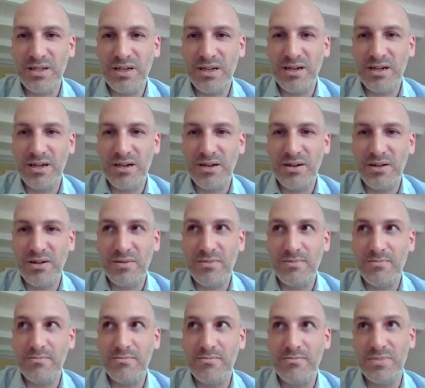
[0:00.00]

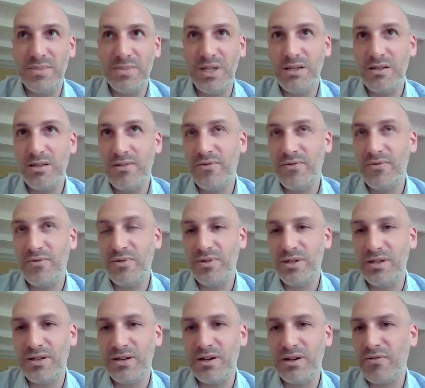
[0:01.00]
They
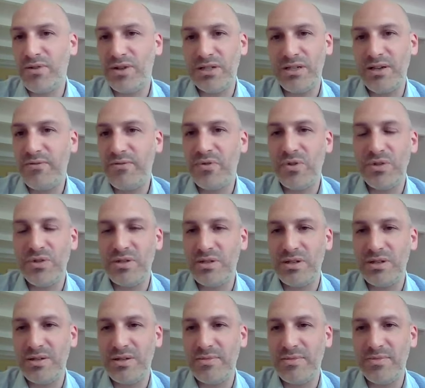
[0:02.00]
cover
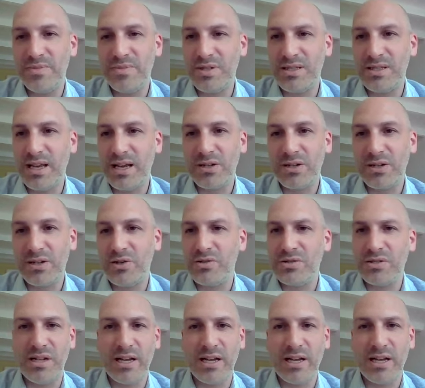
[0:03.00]
different
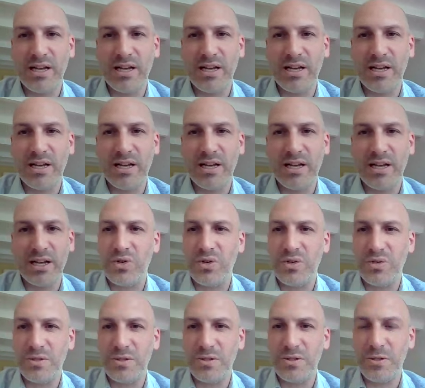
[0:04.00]
sectors like
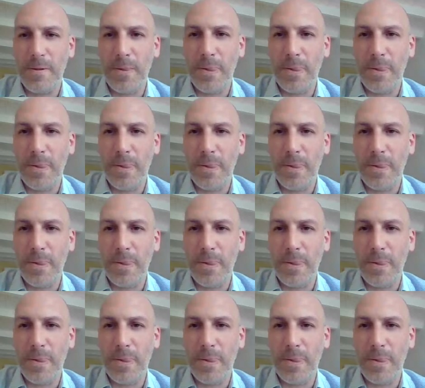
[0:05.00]
transport